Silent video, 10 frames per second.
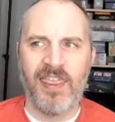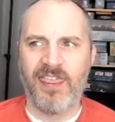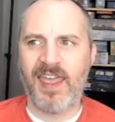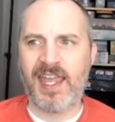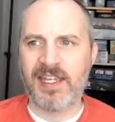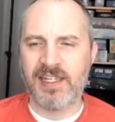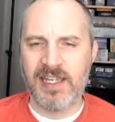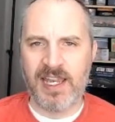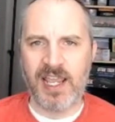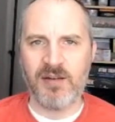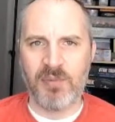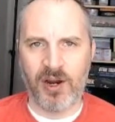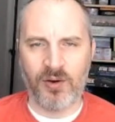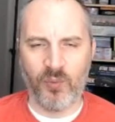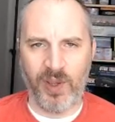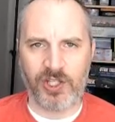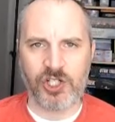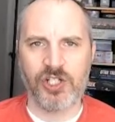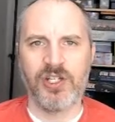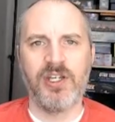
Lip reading: that Nightmare Witch